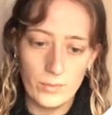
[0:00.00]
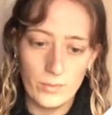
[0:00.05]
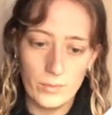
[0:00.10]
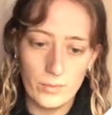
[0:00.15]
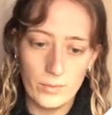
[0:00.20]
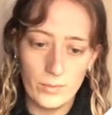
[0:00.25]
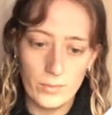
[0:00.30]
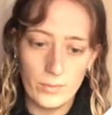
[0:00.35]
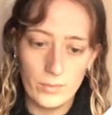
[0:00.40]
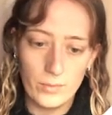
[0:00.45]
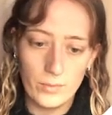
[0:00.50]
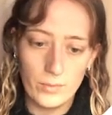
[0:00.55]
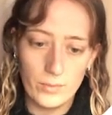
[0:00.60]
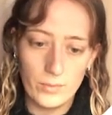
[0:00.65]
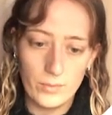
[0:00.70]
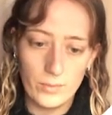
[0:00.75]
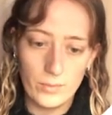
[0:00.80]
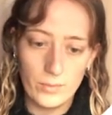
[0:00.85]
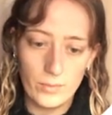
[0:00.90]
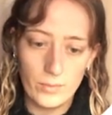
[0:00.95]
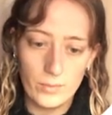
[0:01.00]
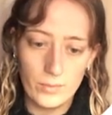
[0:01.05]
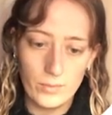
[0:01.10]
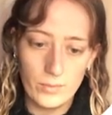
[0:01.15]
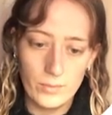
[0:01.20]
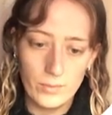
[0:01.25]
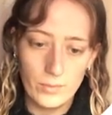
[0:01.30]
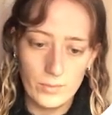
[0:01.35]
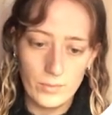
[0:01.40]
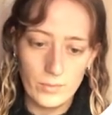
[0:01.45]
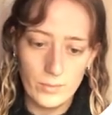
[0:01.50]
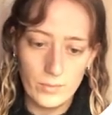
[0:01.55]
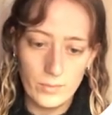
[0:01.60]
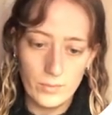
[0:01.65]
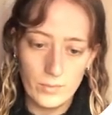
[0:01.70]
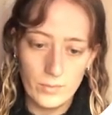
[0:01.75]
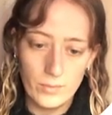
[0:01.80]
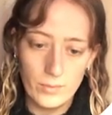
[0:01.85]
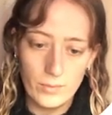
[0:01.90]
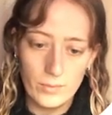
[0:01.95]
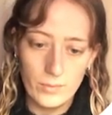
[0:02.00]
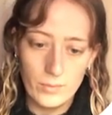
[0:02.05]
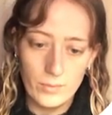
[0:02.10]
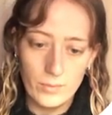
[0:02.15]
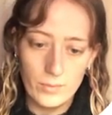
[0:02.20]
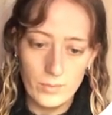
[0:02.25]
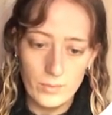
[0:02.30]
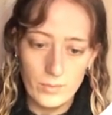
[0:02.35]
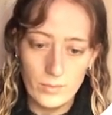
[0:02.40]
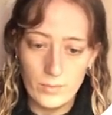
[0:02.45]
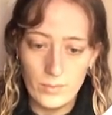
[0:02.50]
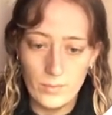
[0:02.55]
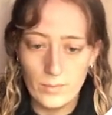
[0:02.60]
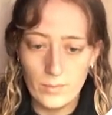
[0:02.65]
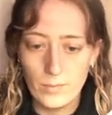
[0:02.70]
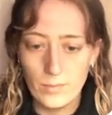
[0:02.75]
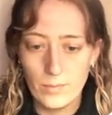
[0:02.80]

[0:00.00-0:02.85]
Nobody speaks.